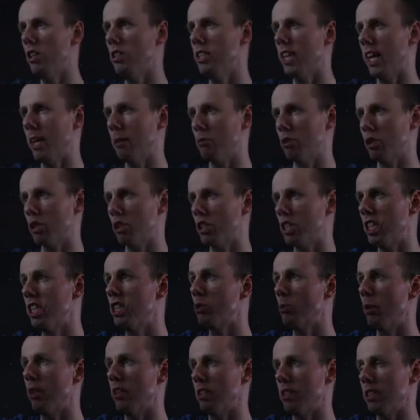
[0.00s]
times c
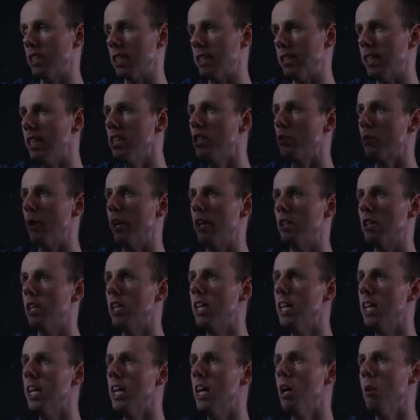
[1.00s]
squared dt squared
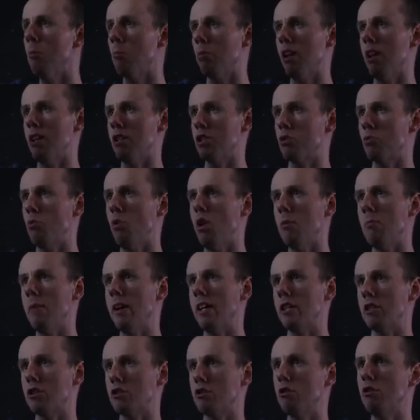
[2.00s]
plus 1
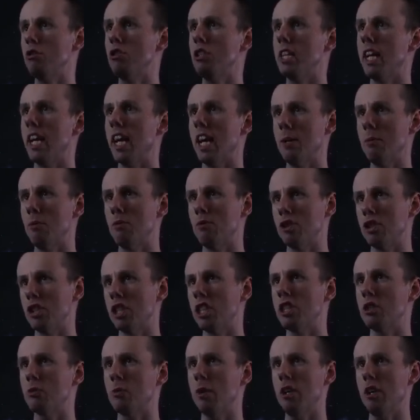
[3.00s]
minus 2gm over
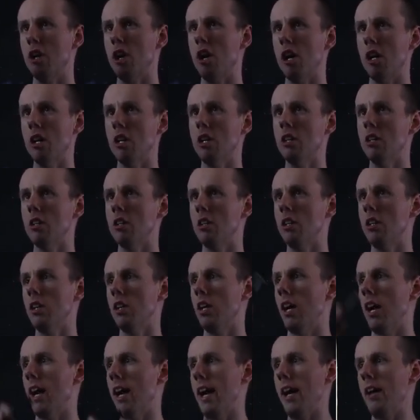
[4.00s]
c squared r,
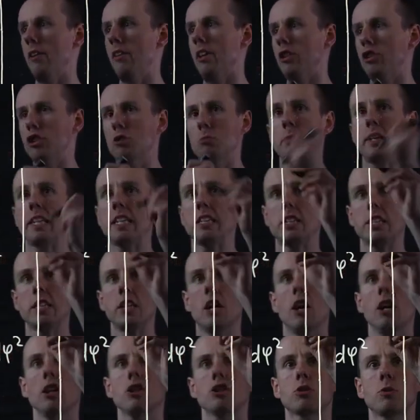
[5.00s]
that should be
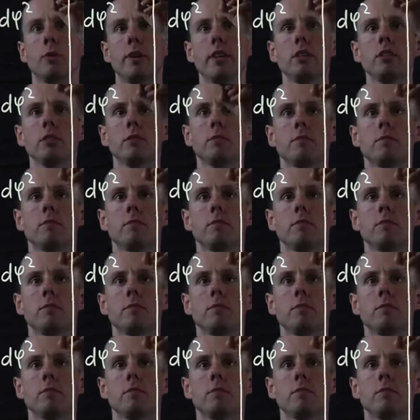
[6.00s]
dr squared,